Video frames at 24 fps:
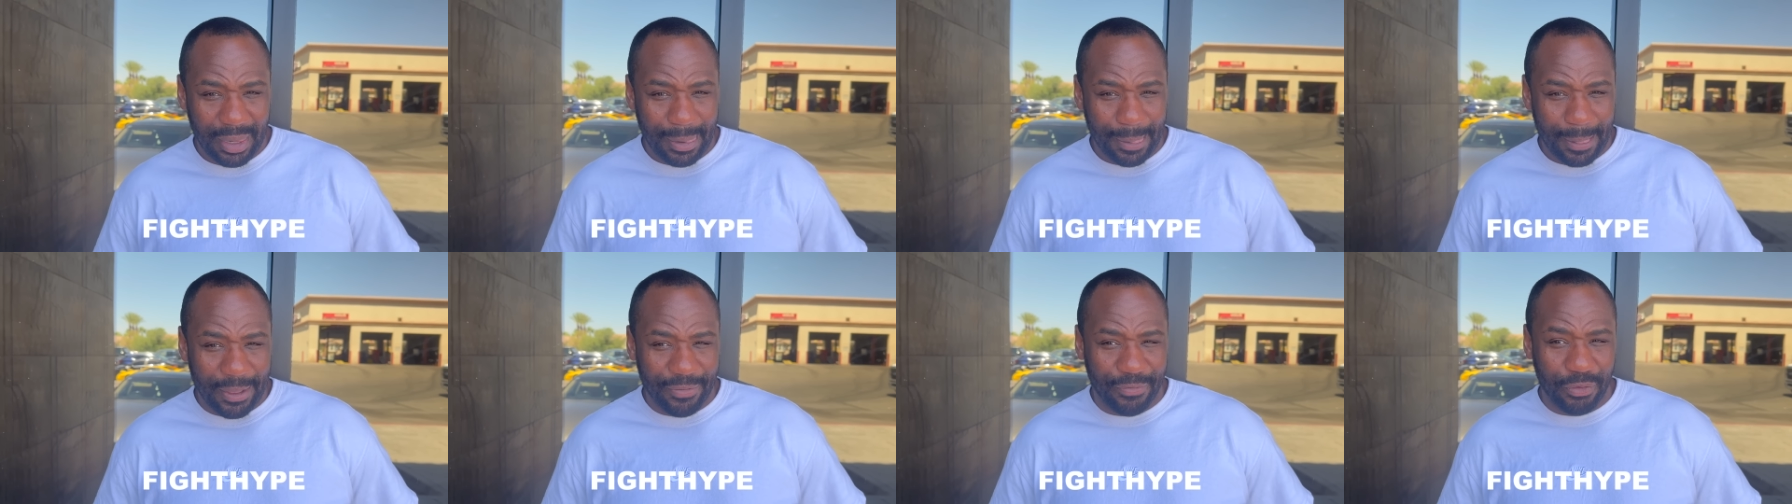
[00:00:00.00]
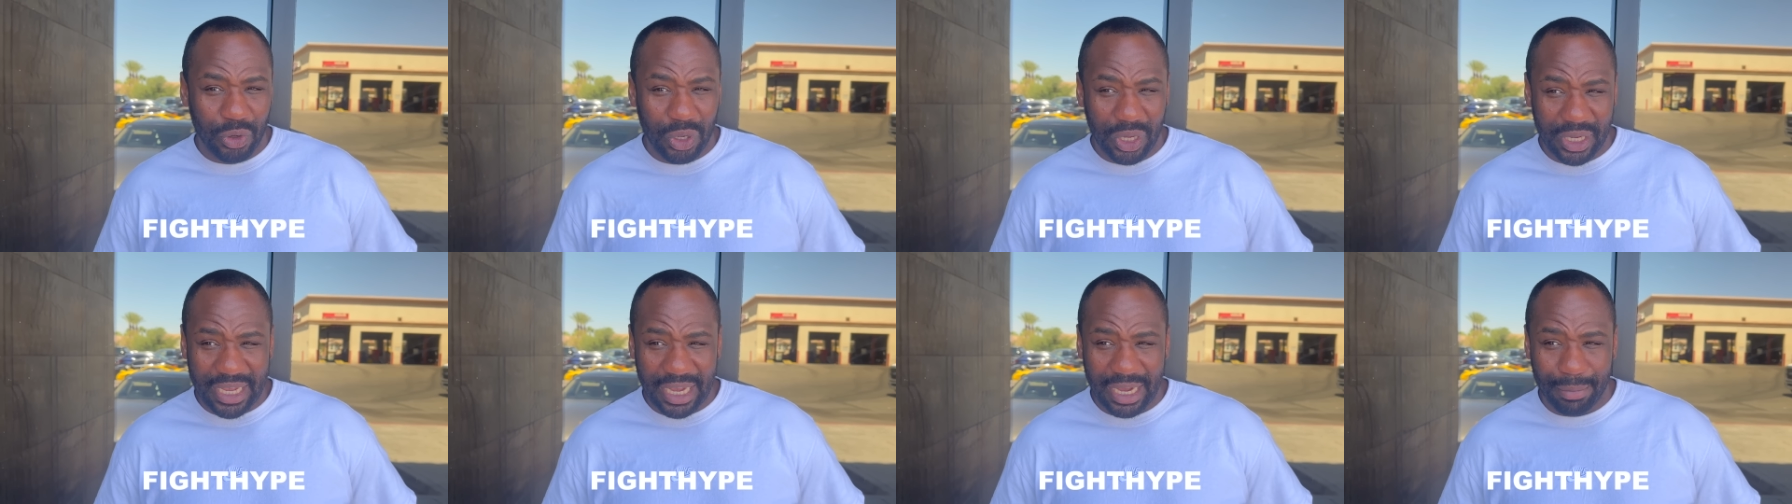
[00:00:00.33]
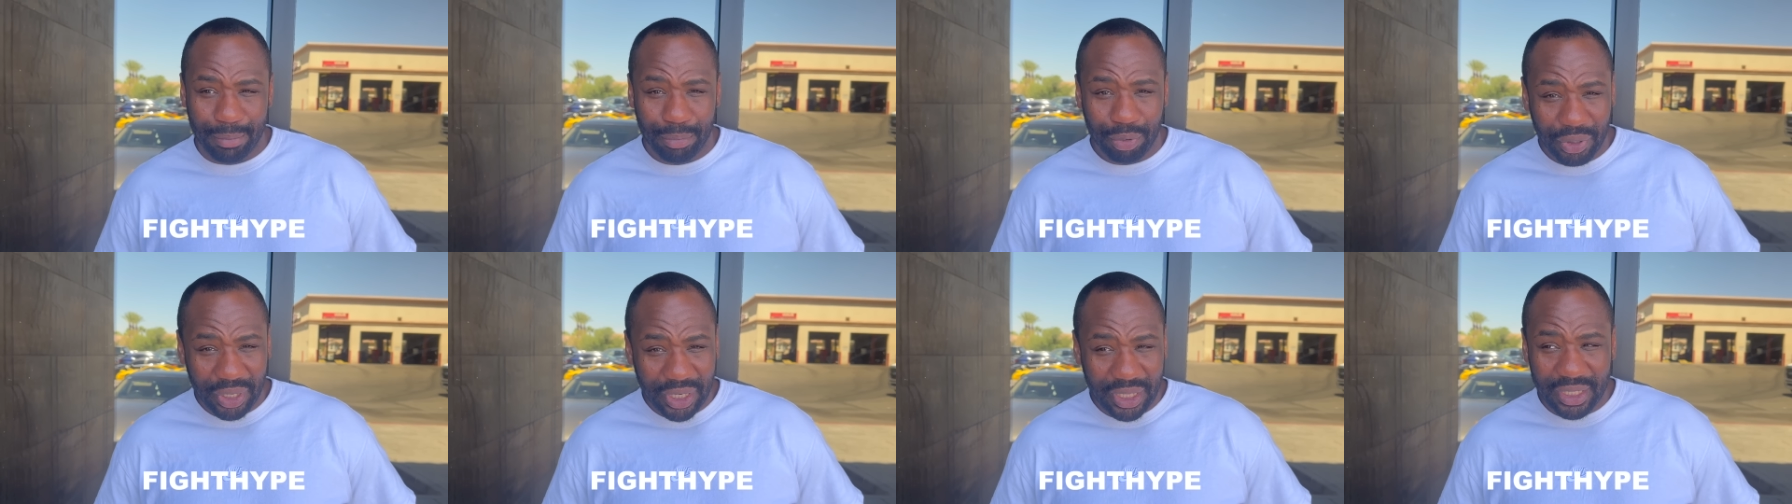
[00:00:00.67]
If you look at
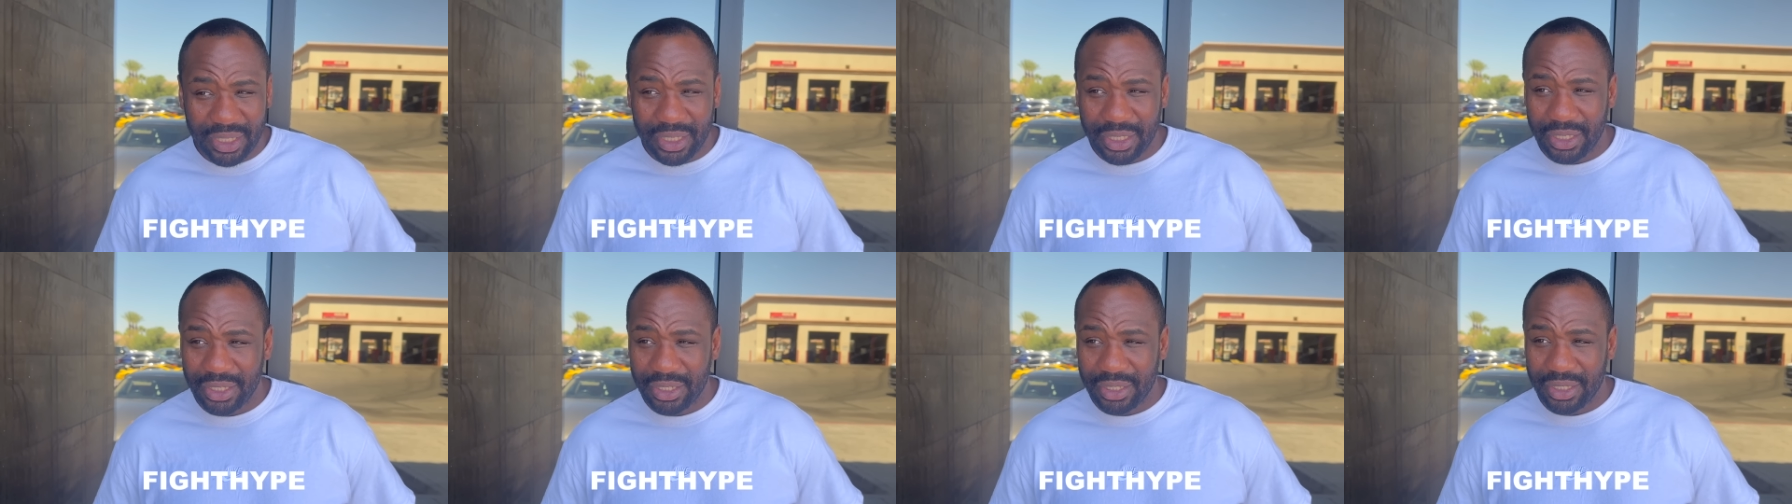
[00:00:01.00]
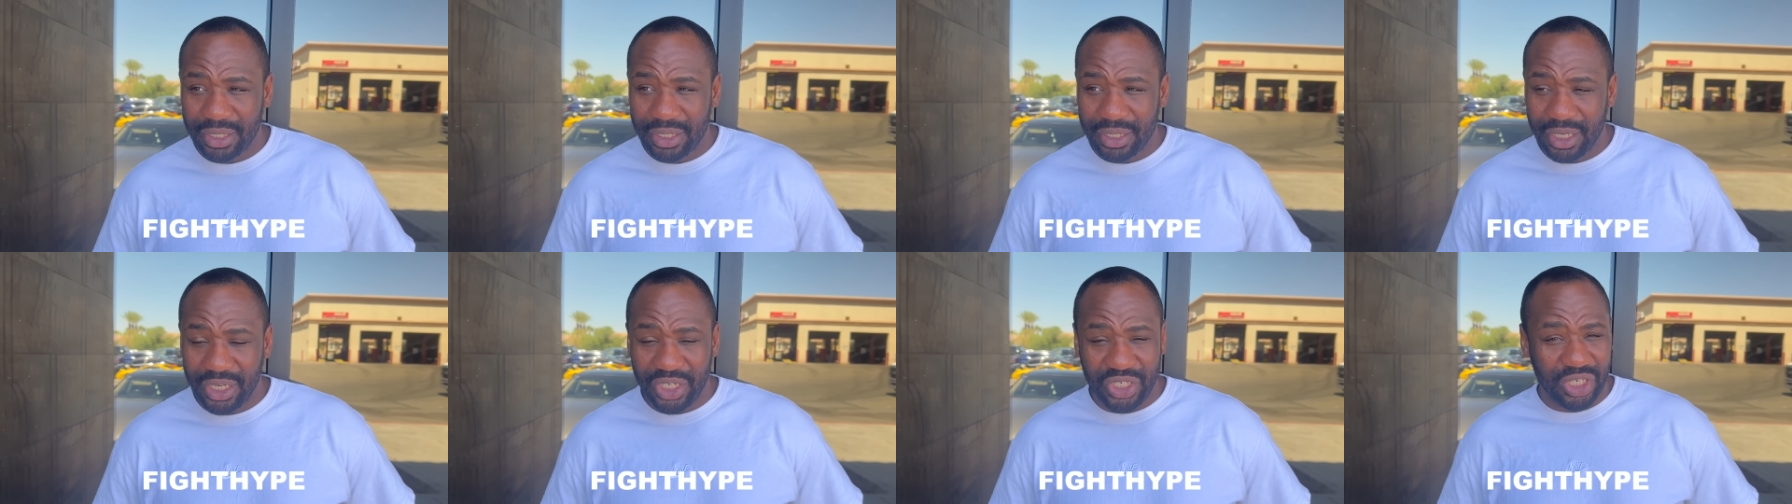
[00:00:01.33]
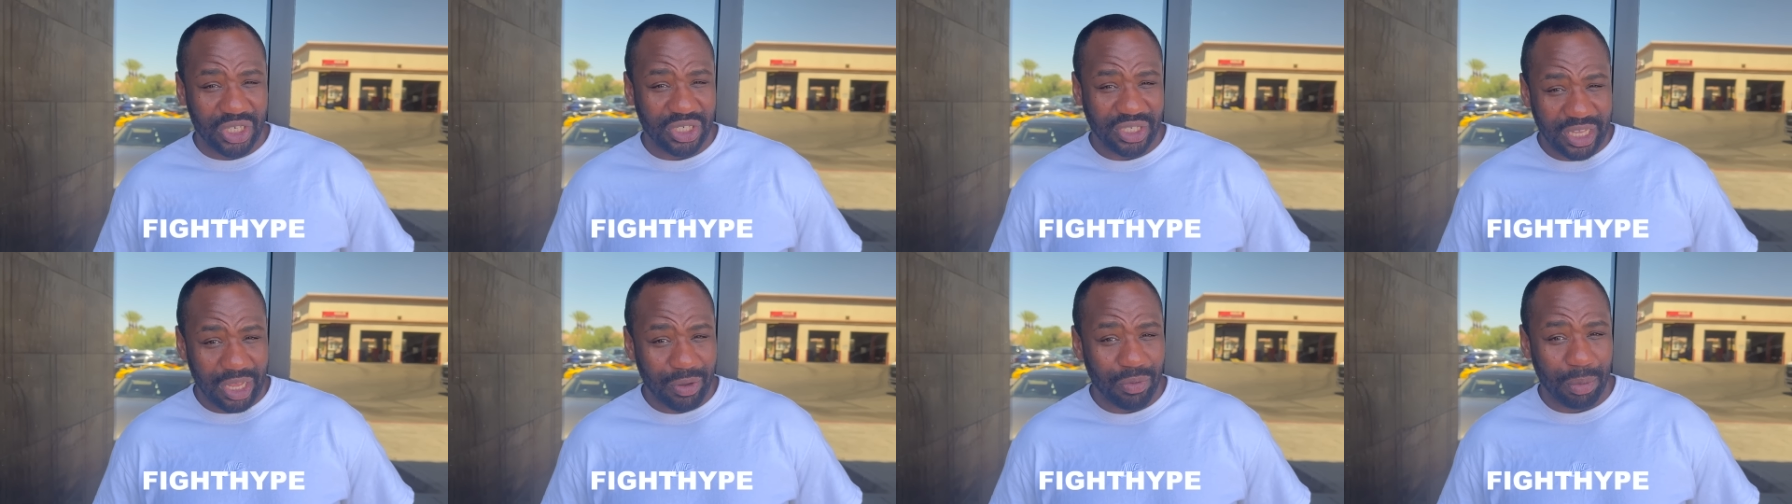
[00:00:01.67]
Breland, he
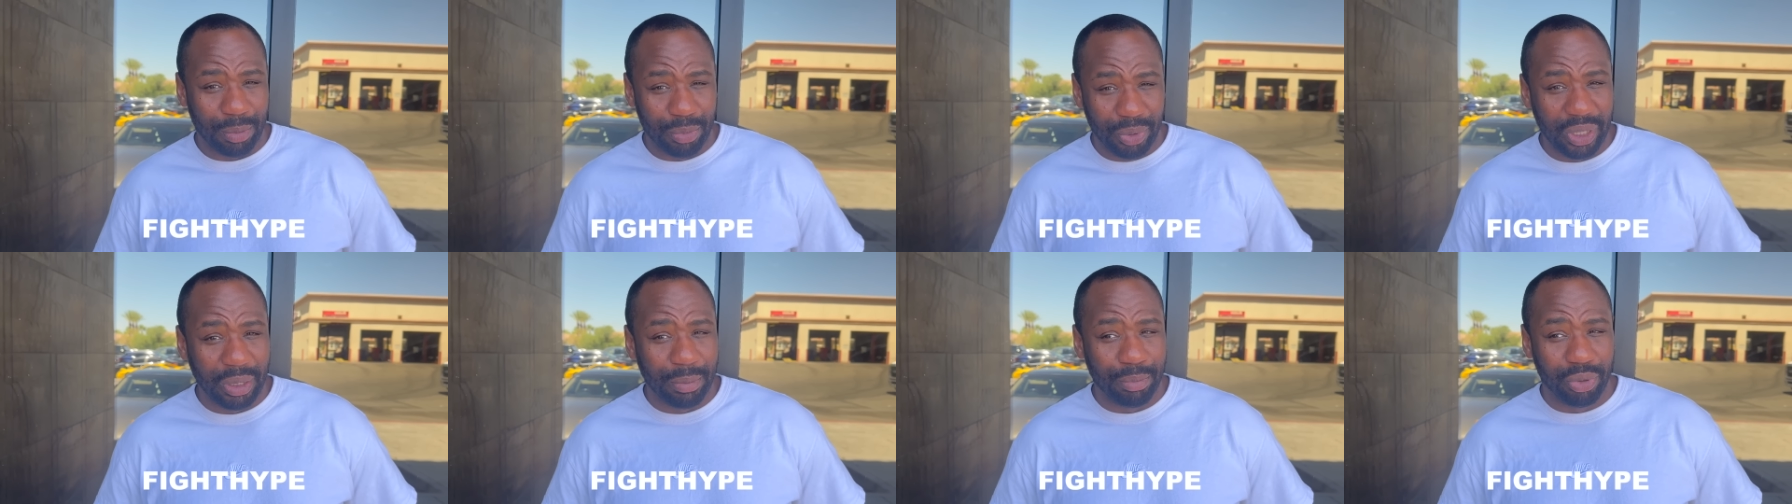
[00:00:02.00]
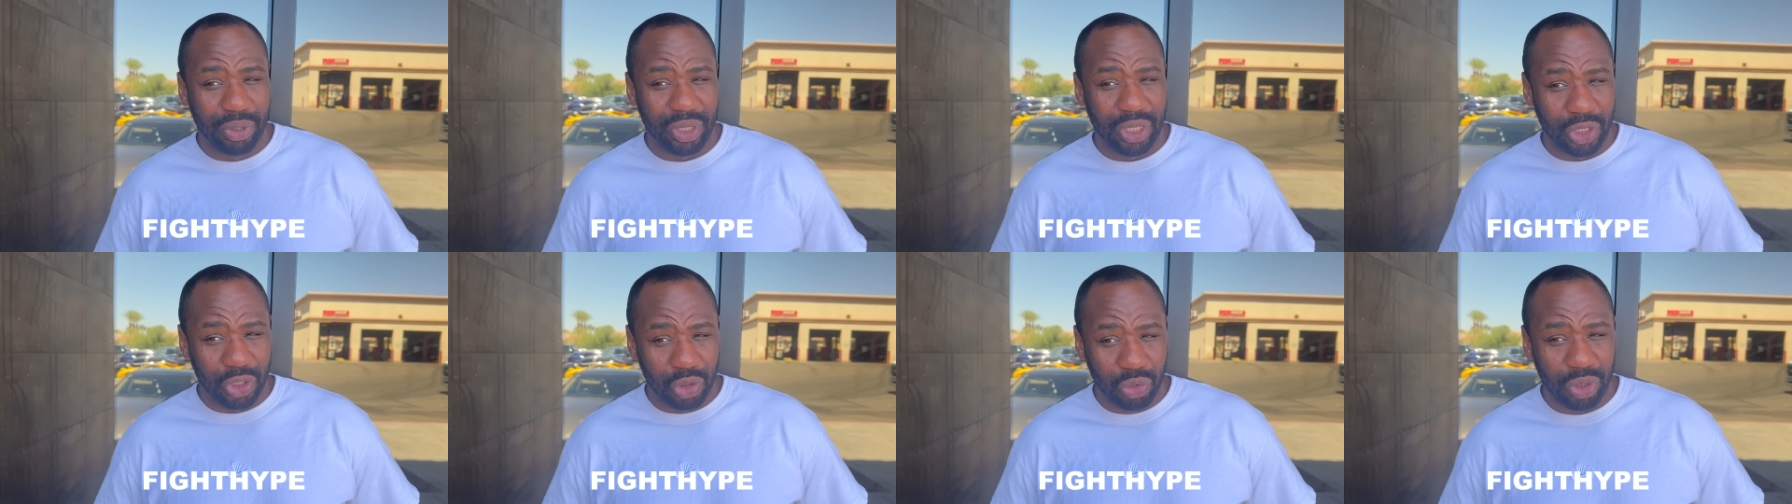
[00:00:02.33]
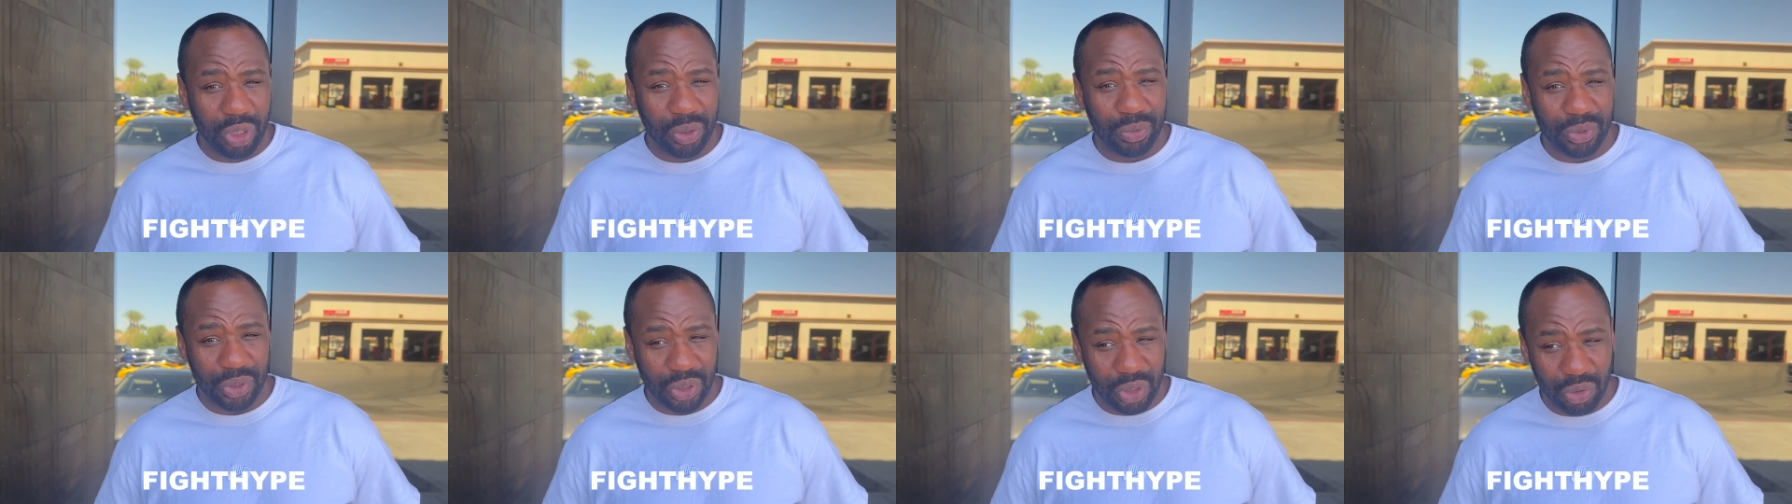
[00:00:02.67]
should stay with Breland. Breland knew what
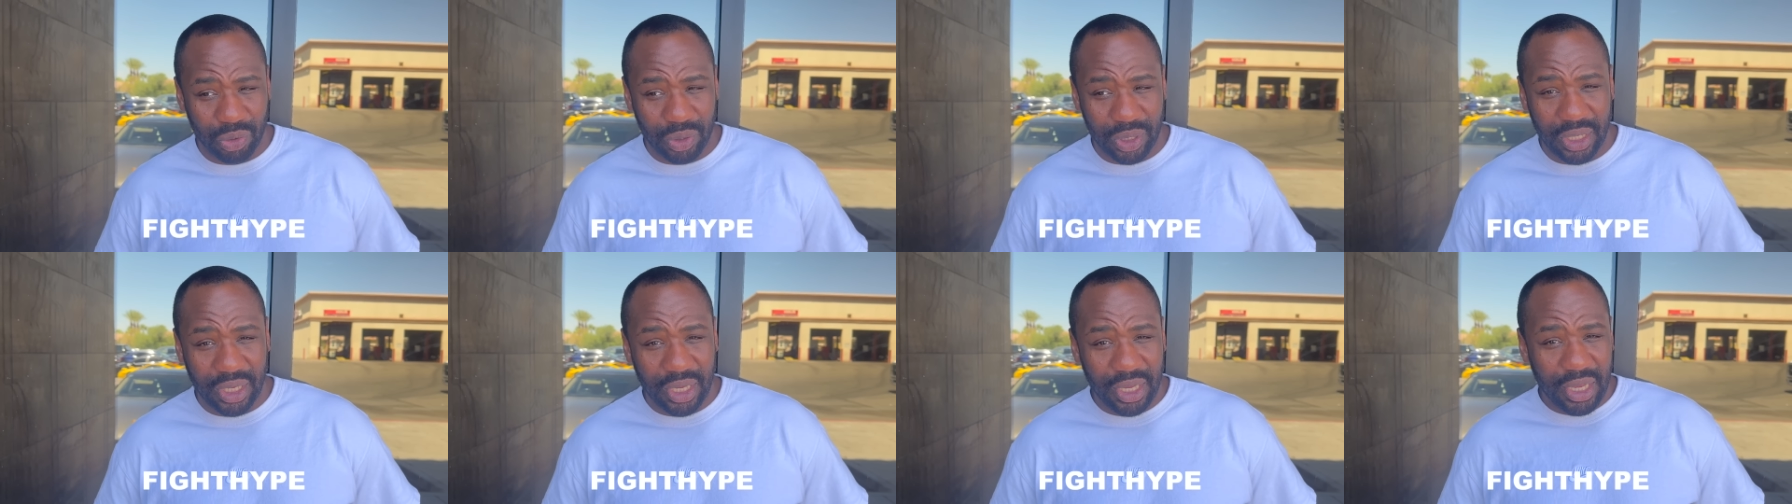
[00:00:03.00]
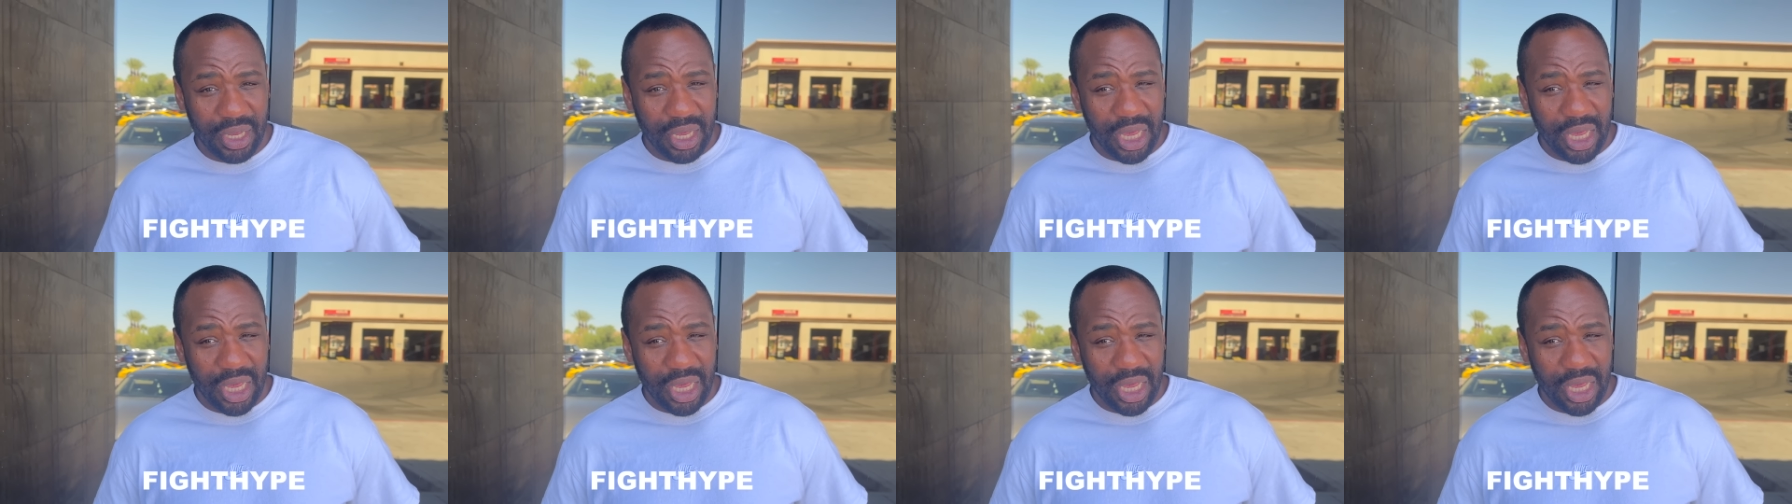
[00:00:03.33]
he was doing.